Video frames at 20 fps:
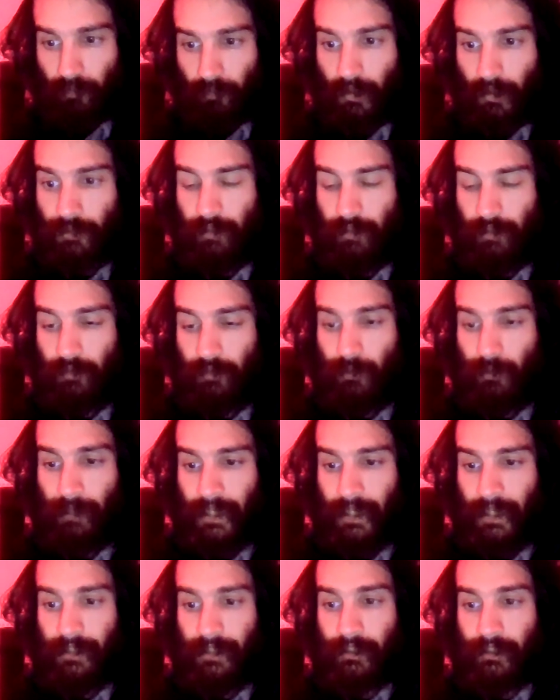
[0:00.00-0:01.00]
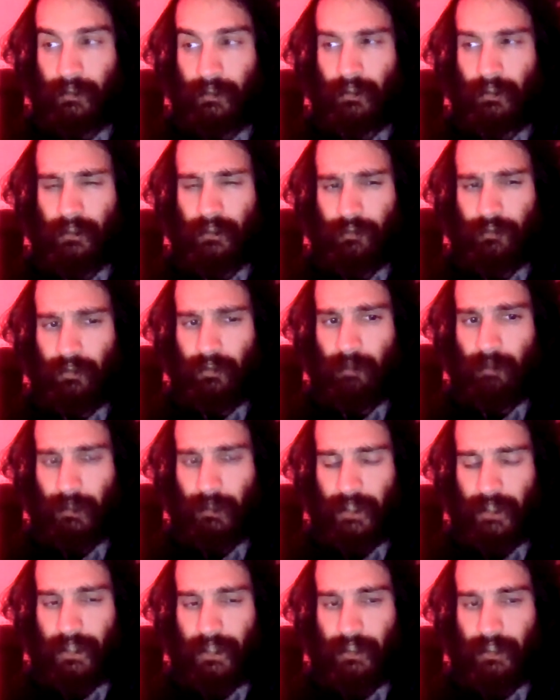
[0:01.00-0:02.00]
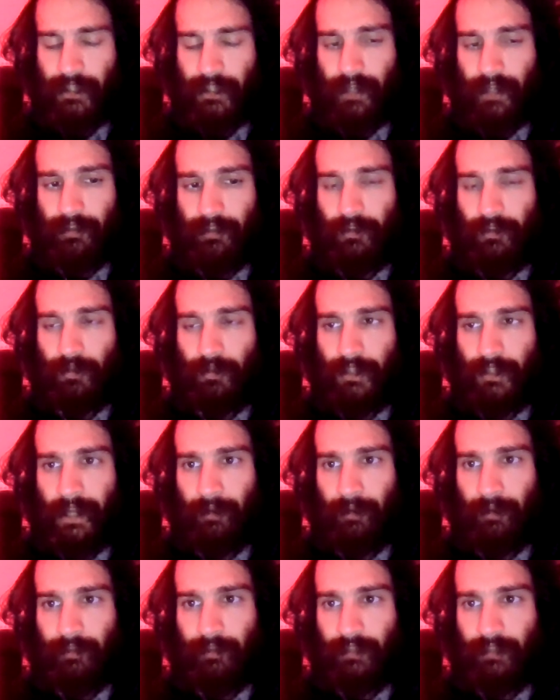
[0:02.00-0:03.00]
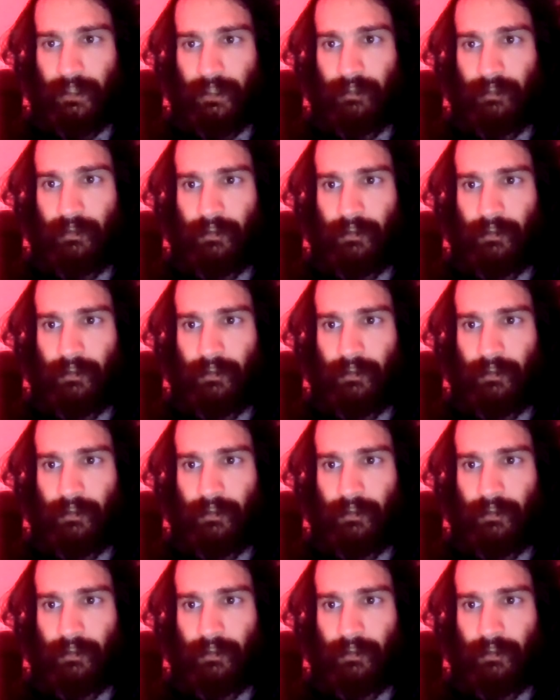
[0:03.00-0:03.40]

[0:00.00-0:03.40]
So I thought in my head, you know, I'm going to take this non-dairy thing.